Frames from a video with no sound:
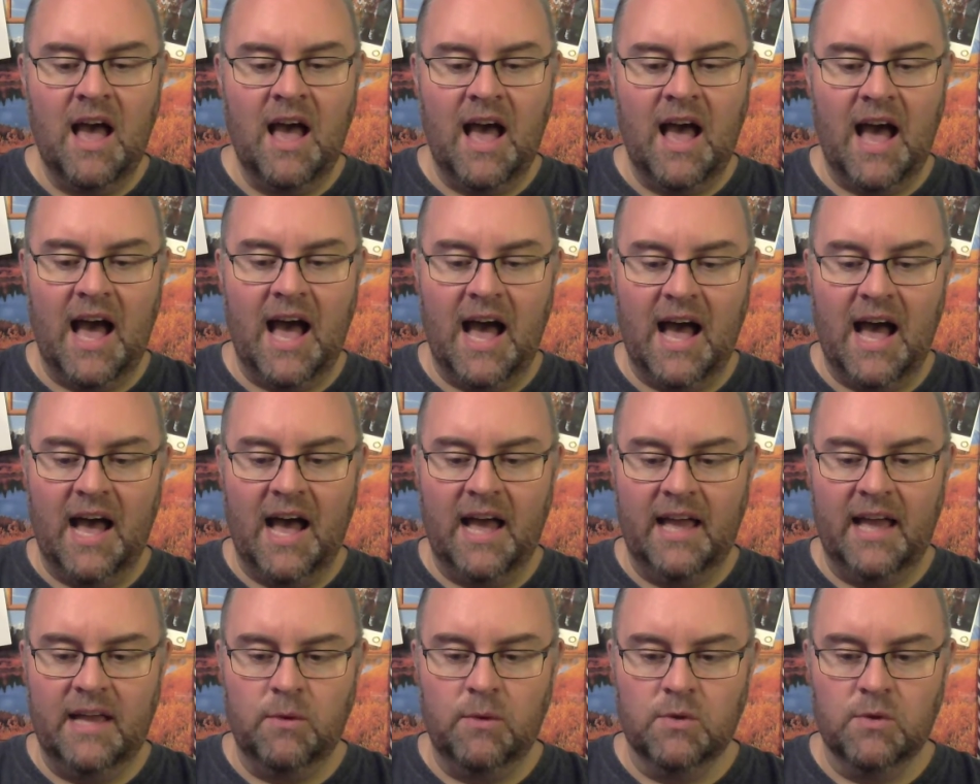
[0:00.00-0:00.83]

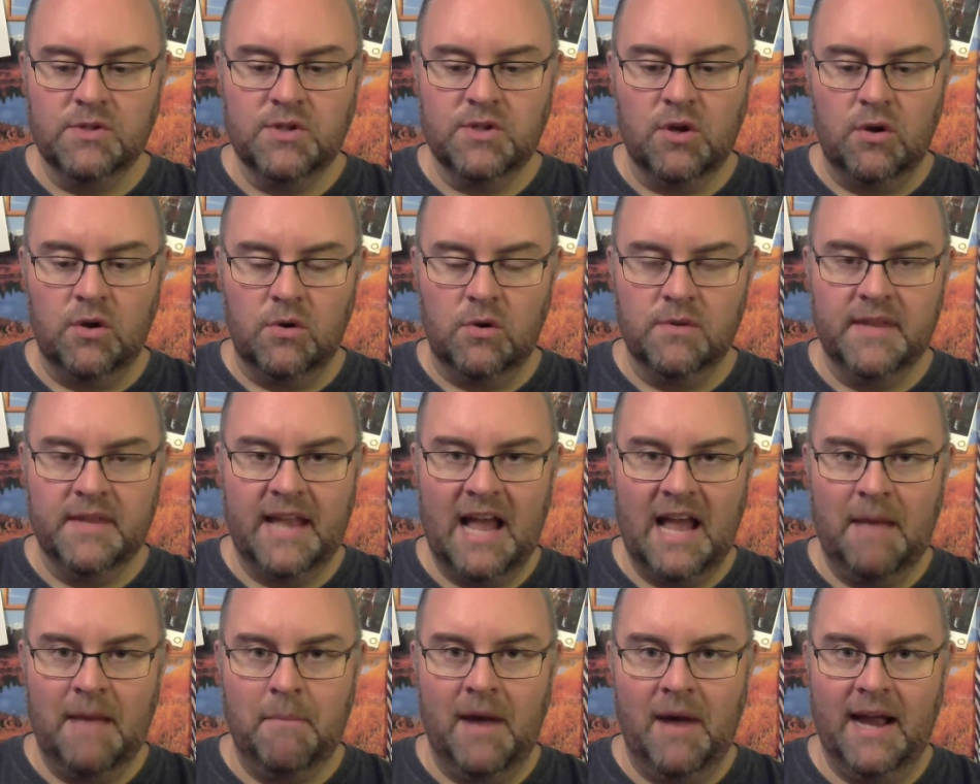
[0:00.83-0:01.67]
I was told
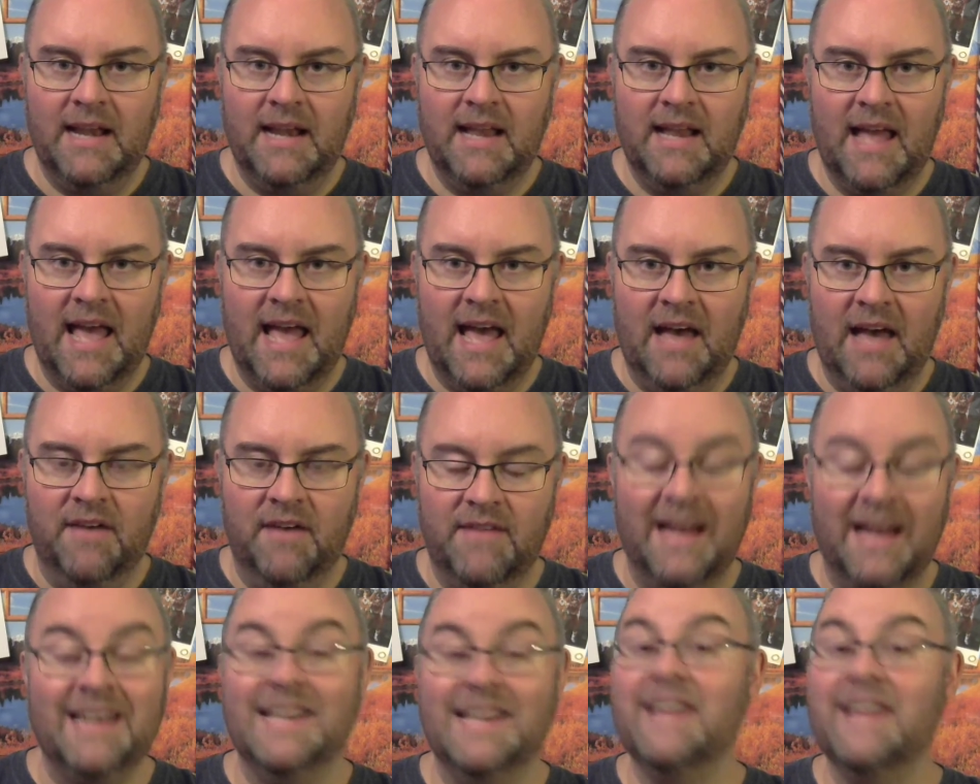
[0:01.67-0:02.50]
that
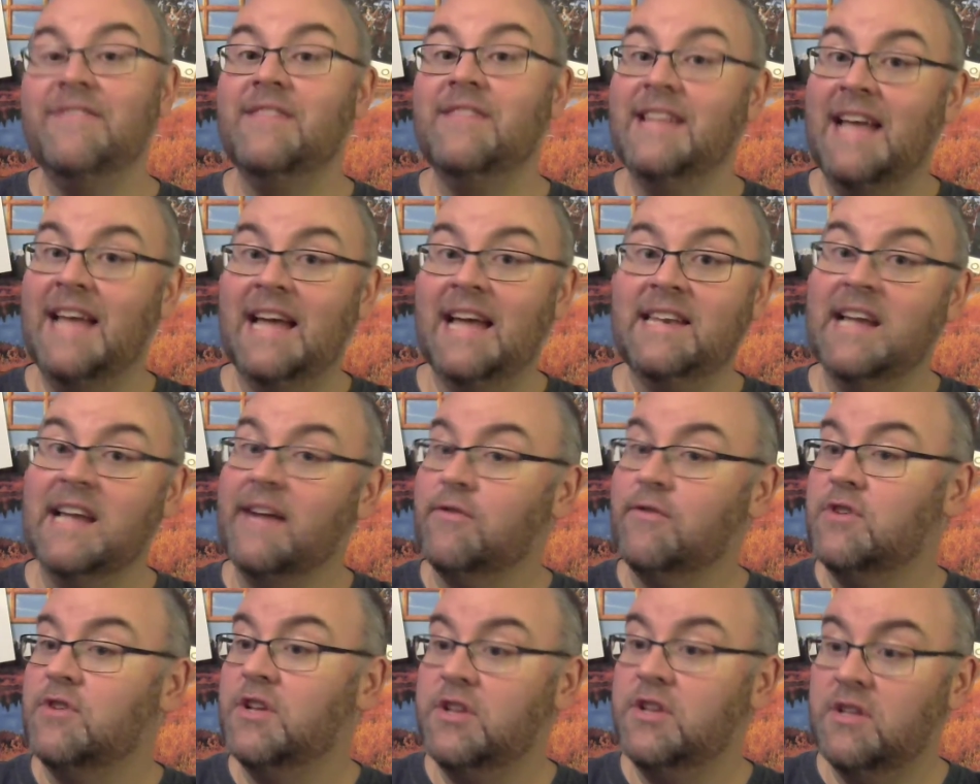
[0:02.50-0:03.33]
I definitely had
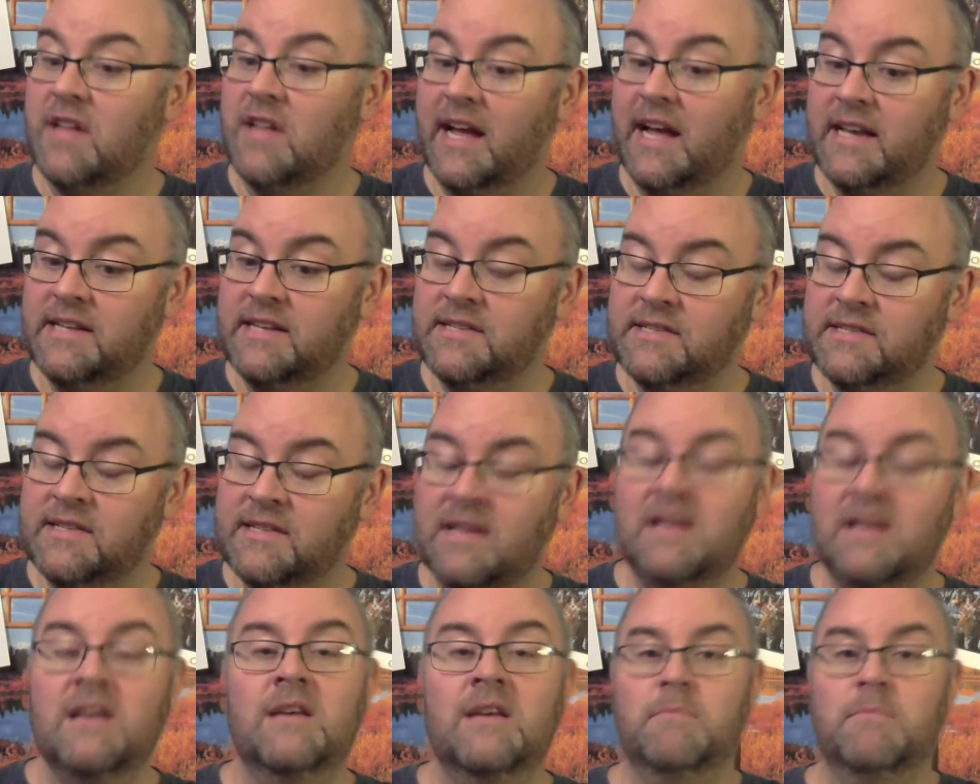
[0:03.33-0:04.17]

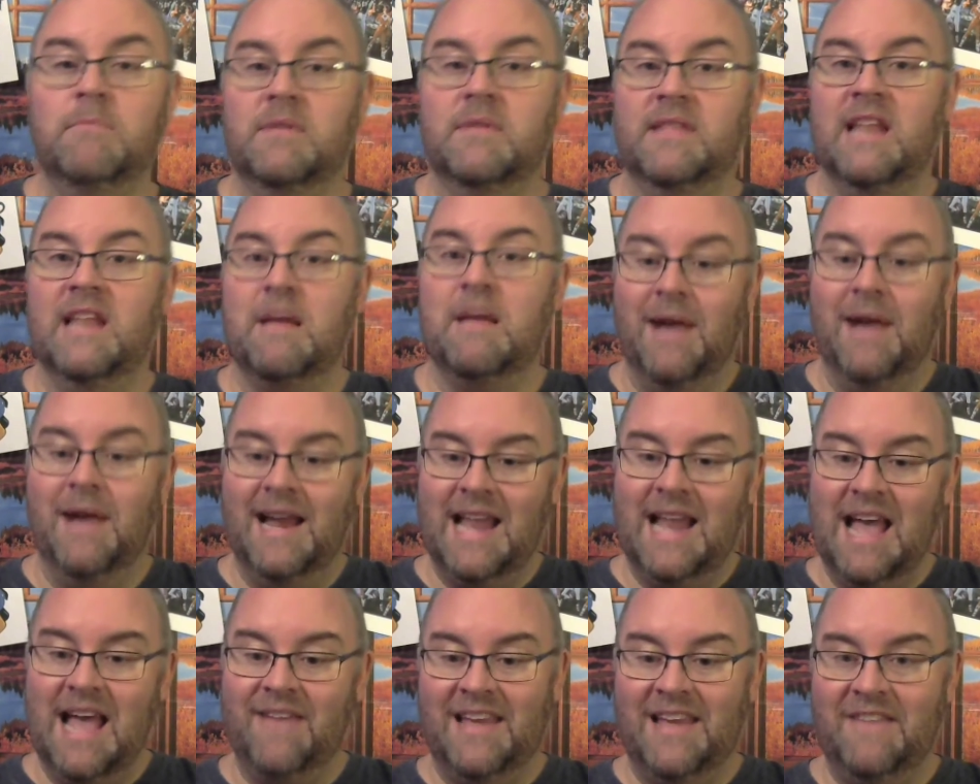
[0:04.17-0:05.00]
diverticulitis, but that I
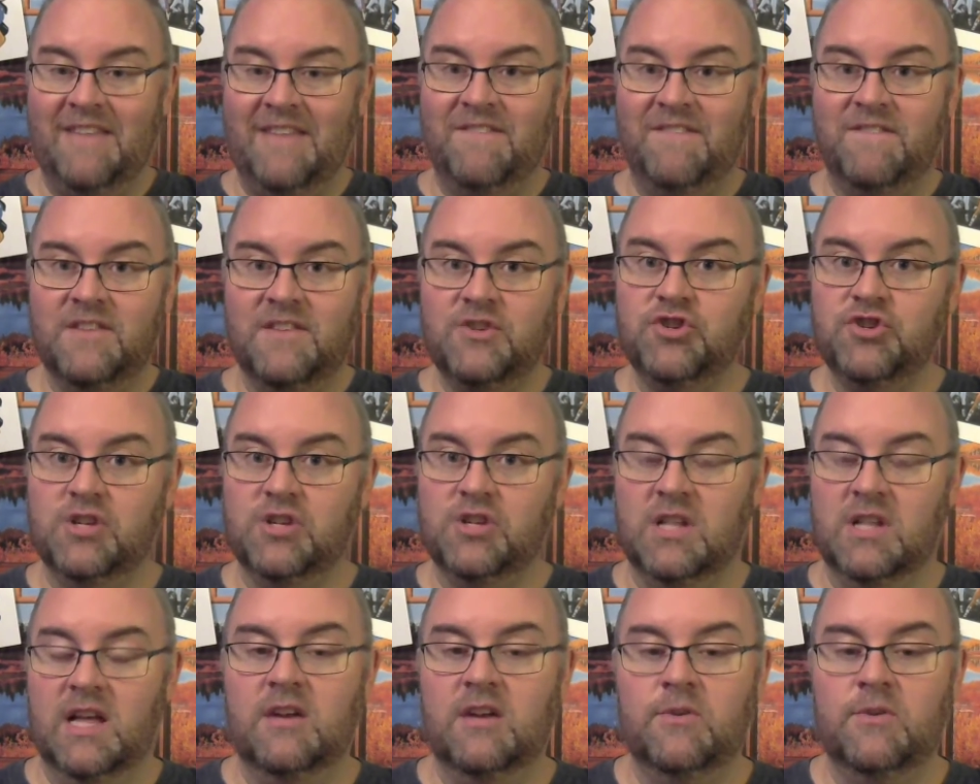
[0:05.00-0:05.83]
might have a
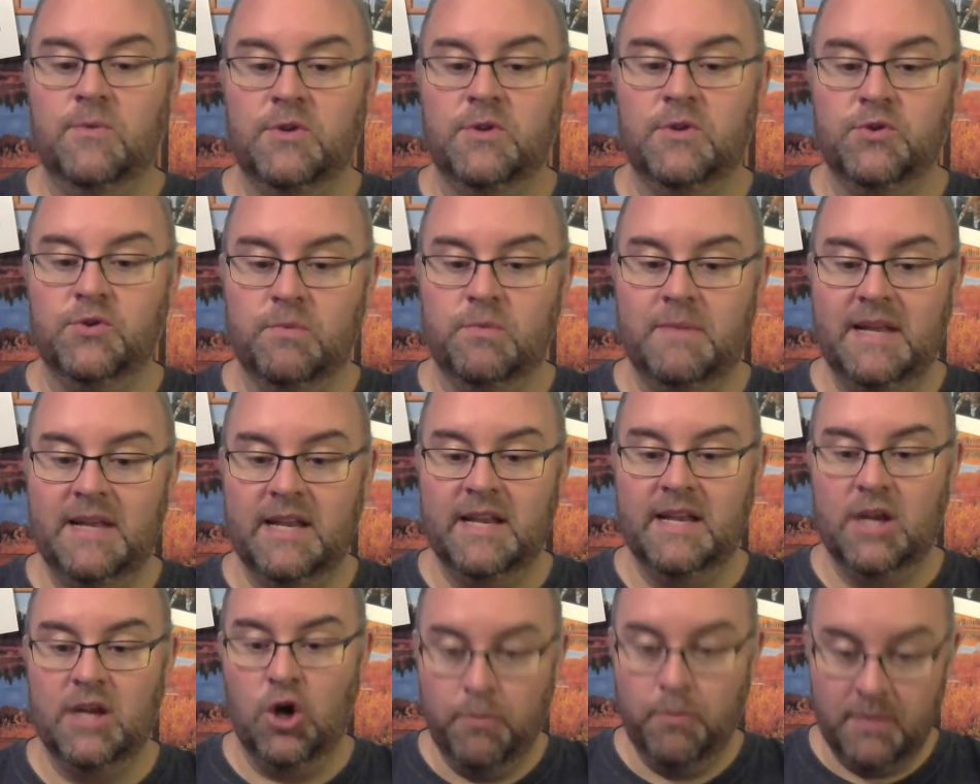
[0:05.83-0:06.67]
fistula, which would be
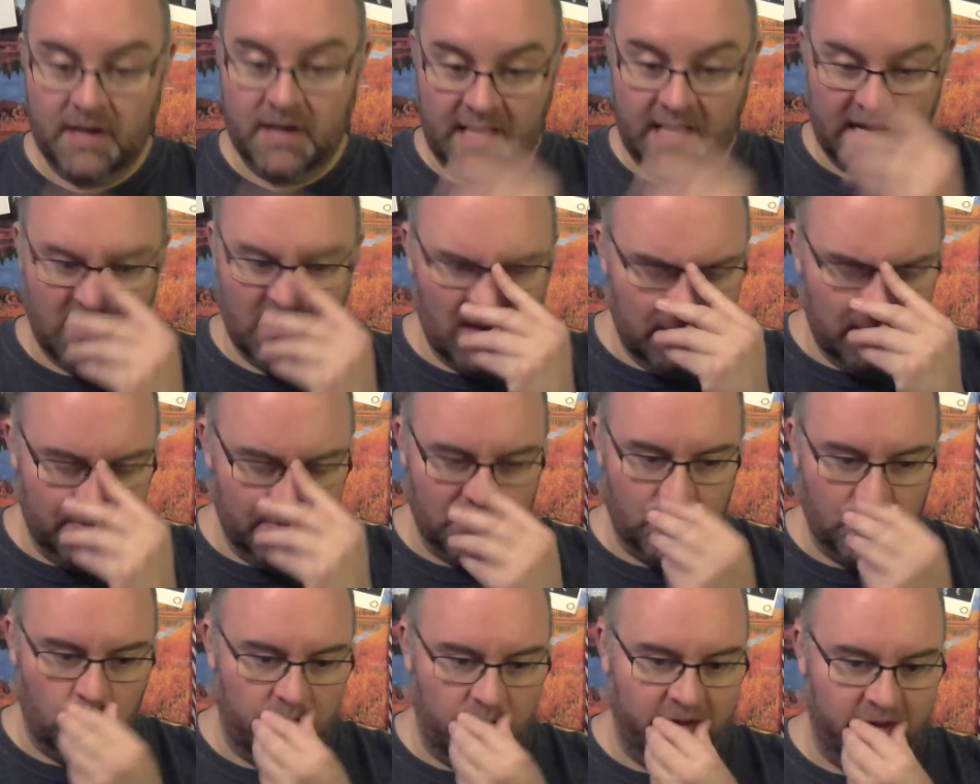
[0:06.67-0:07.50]
an opening
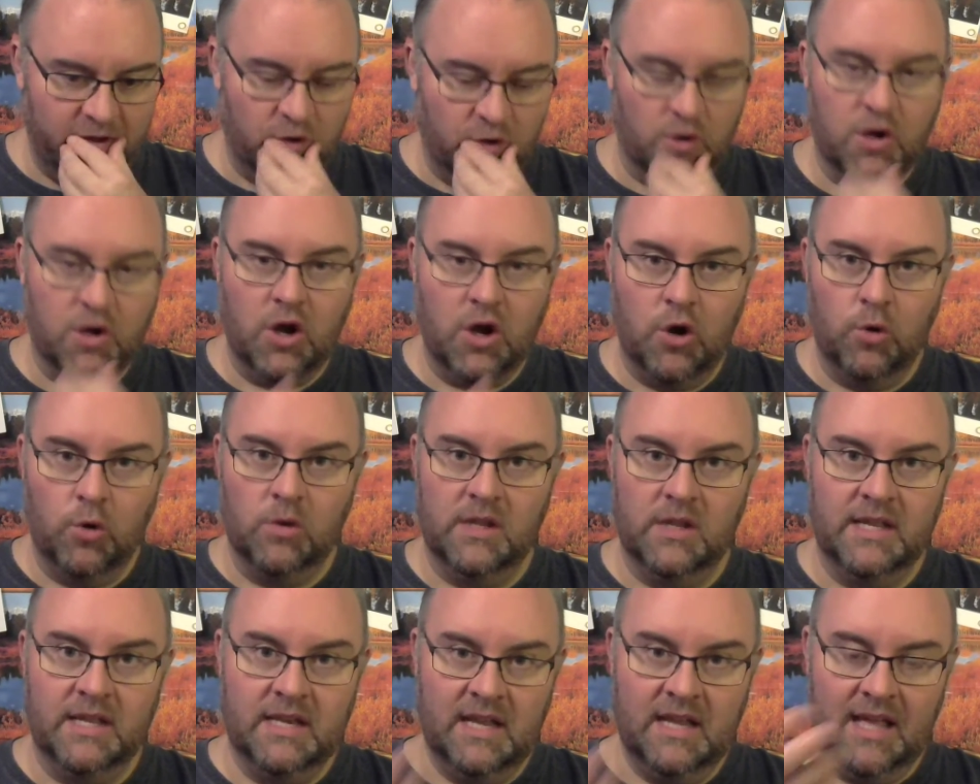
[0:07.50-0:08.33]
between your
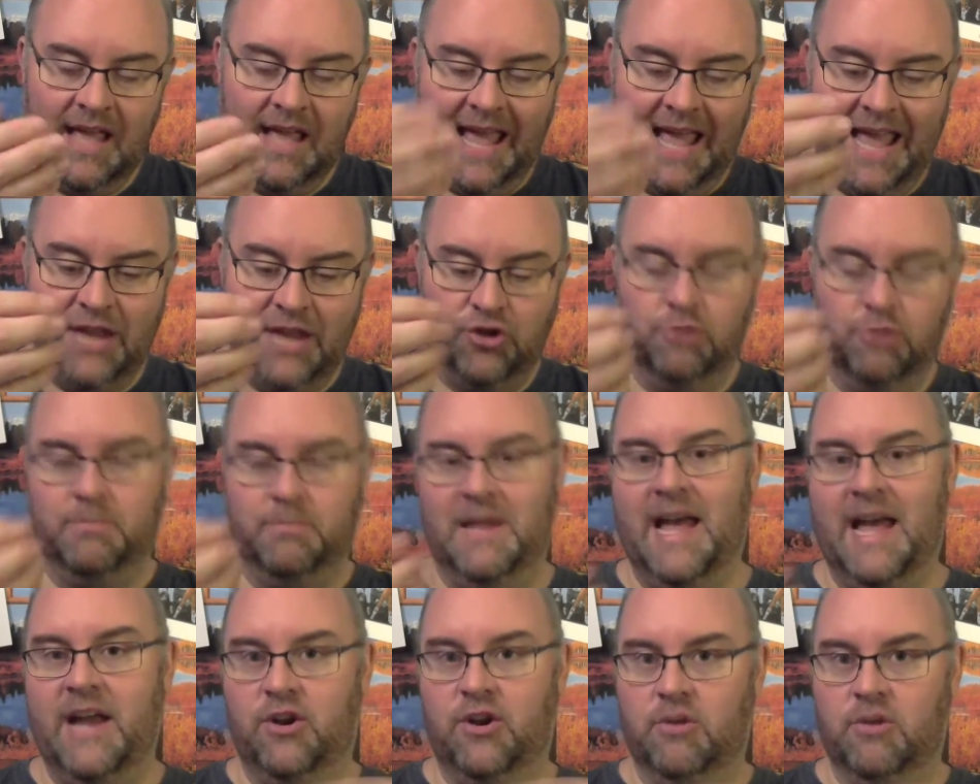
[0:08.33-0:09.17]
colon and your
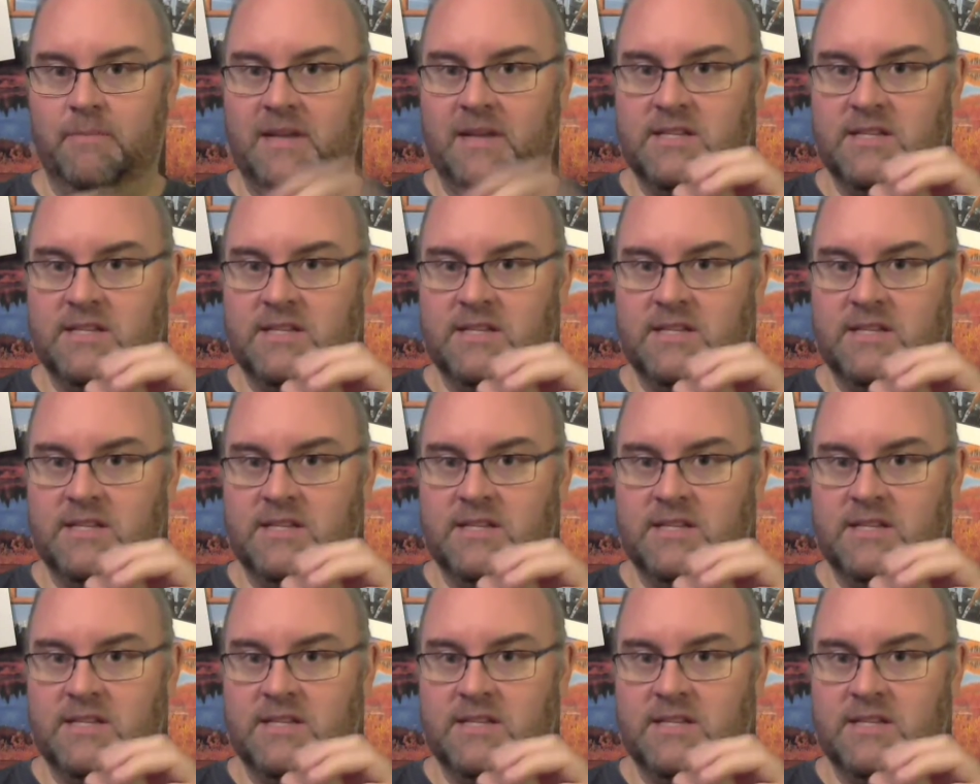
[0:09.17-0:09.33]
bladder.